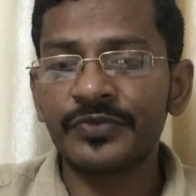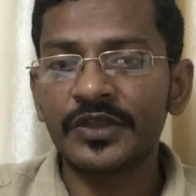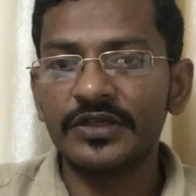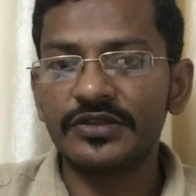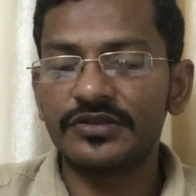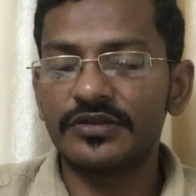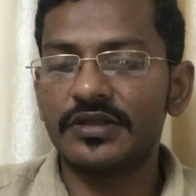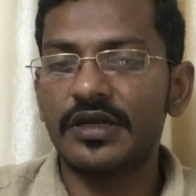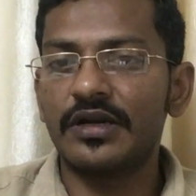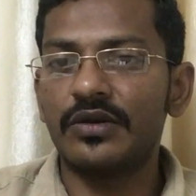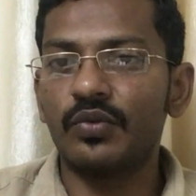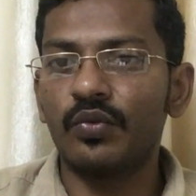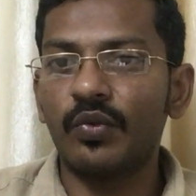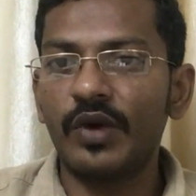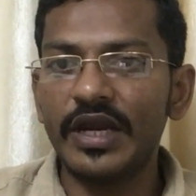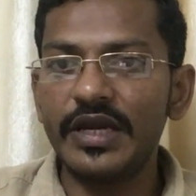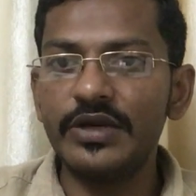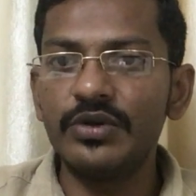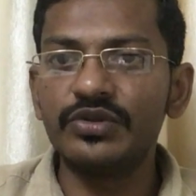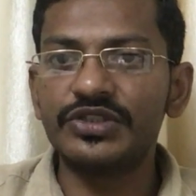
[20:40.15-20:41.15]
So that
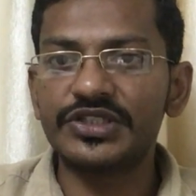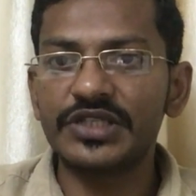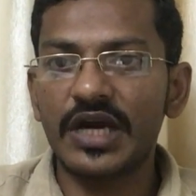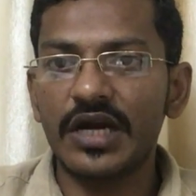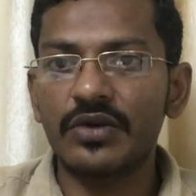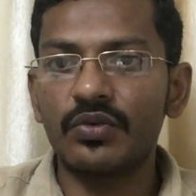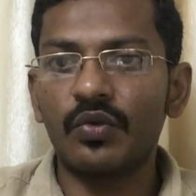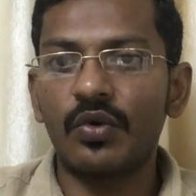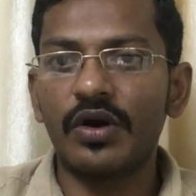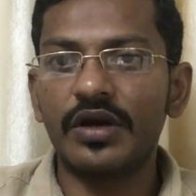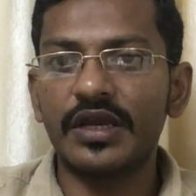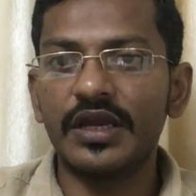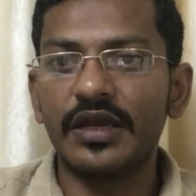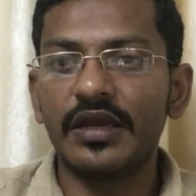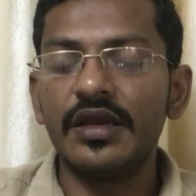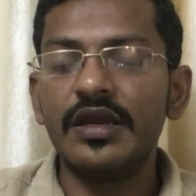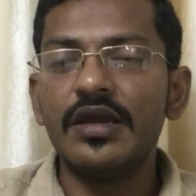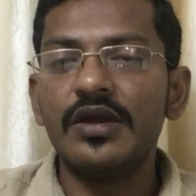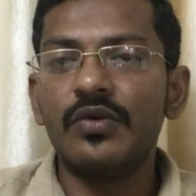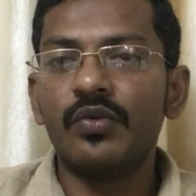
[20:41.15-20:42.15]
while you start
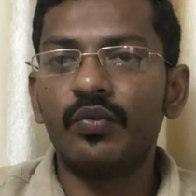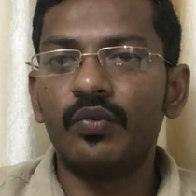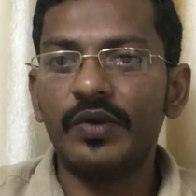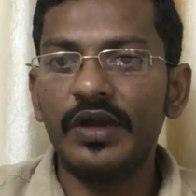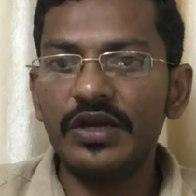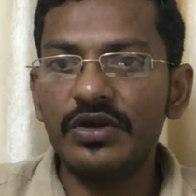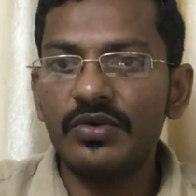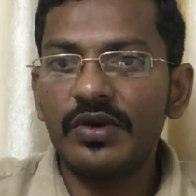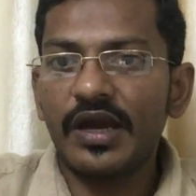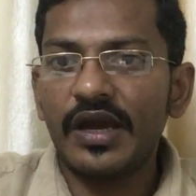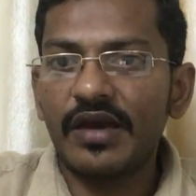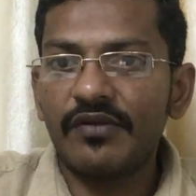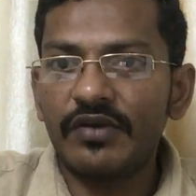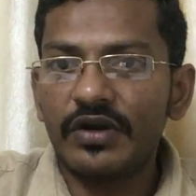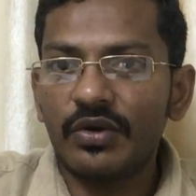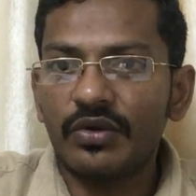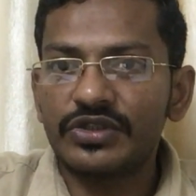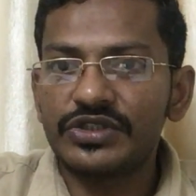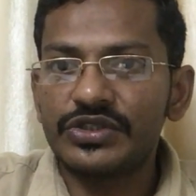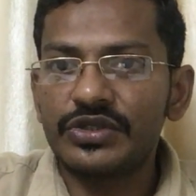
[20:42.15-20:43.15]
walking, when you have
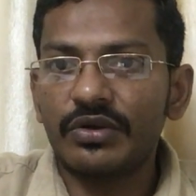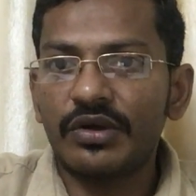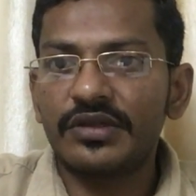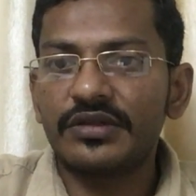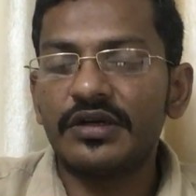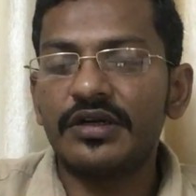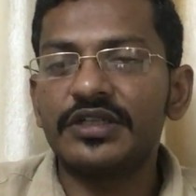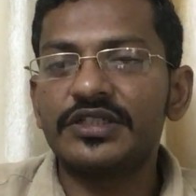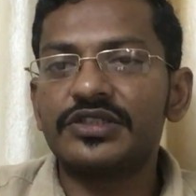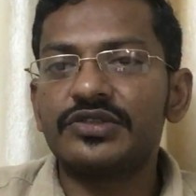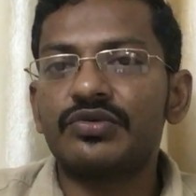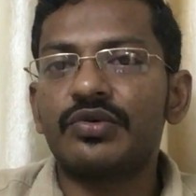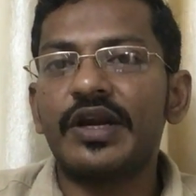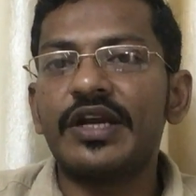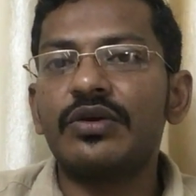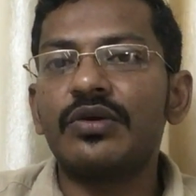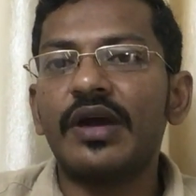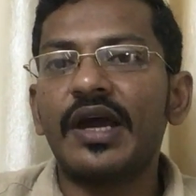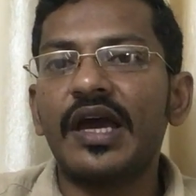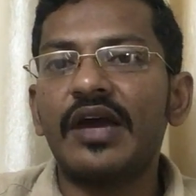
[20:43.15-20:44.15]
an osteoarthritis, try
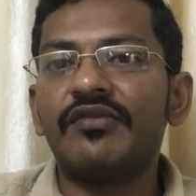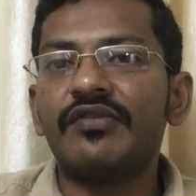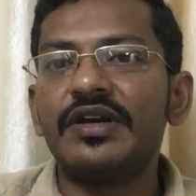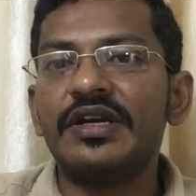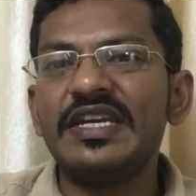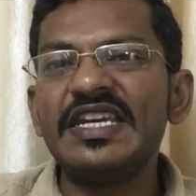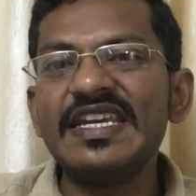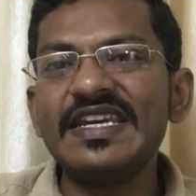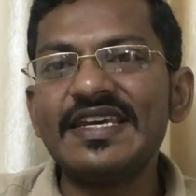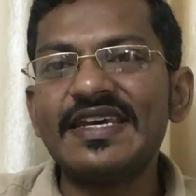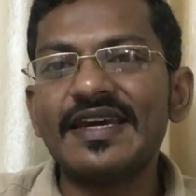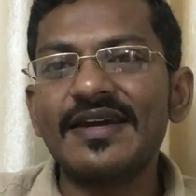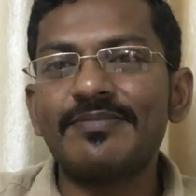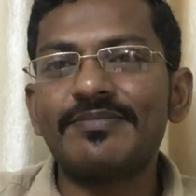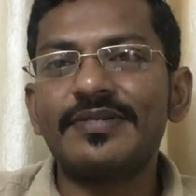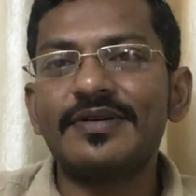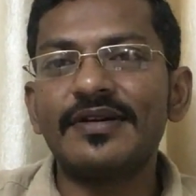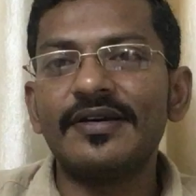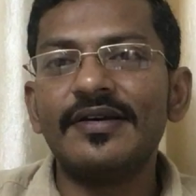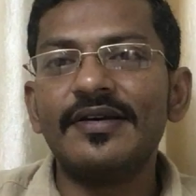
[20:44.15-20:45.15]
to have a
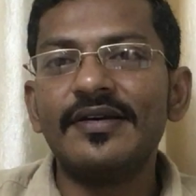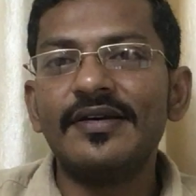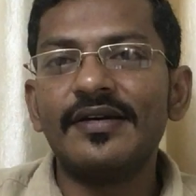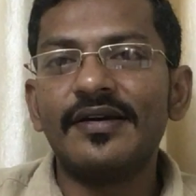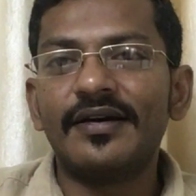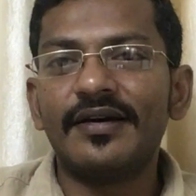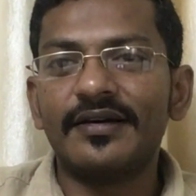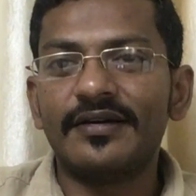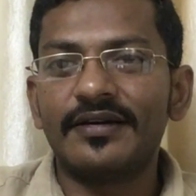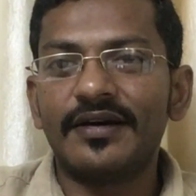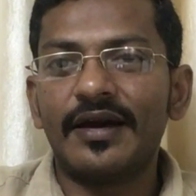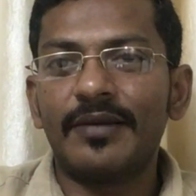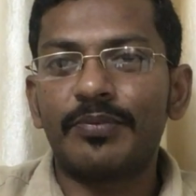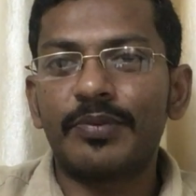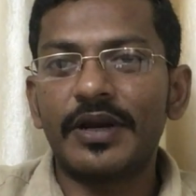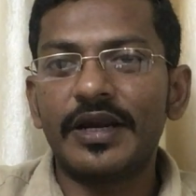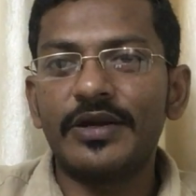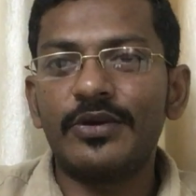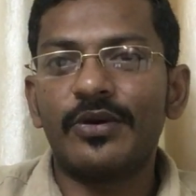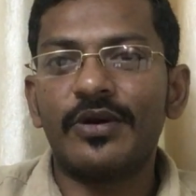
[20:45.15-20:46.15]
kneecap
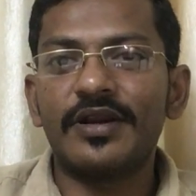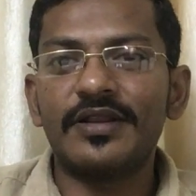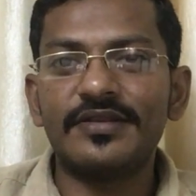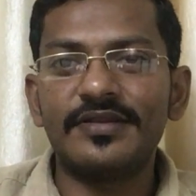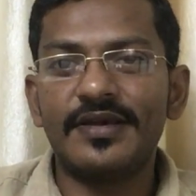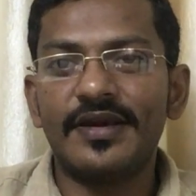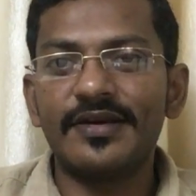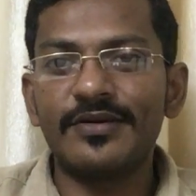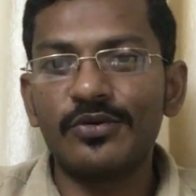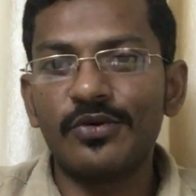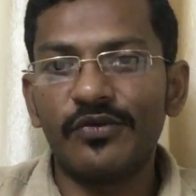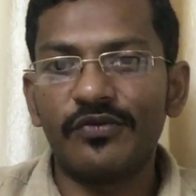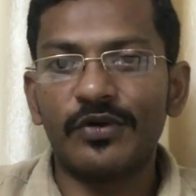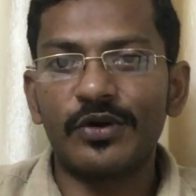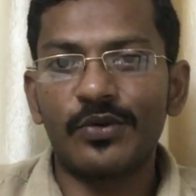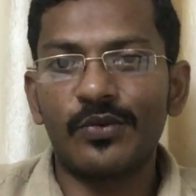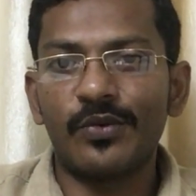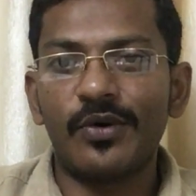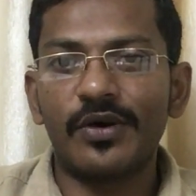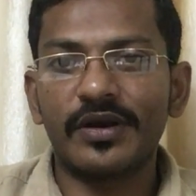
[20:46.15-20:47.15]
applied on and then go
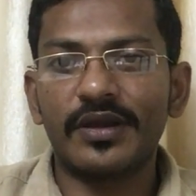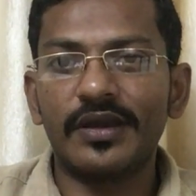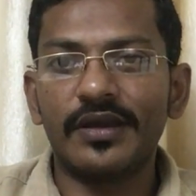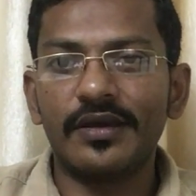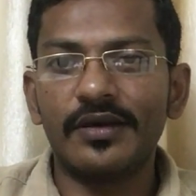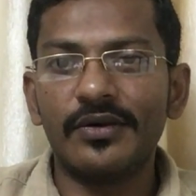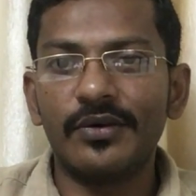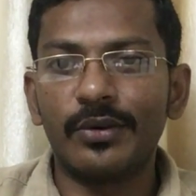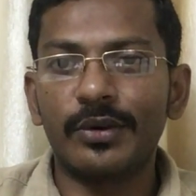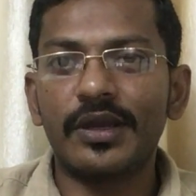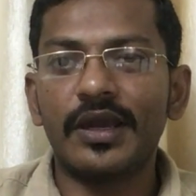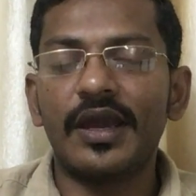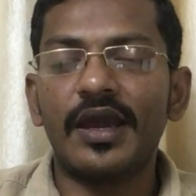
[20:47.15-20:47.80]
for walking, okay.